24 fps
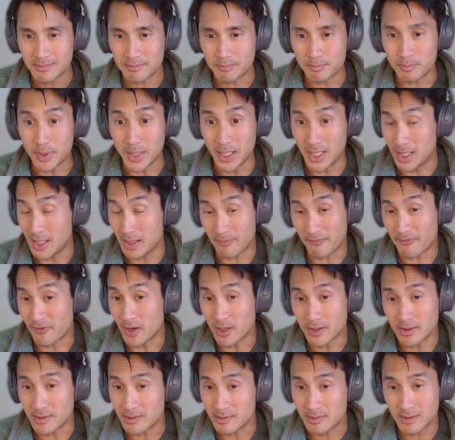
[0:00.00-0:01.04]
being
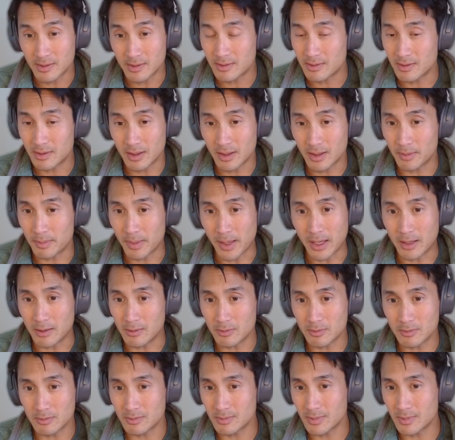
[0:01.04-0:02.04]
upfront about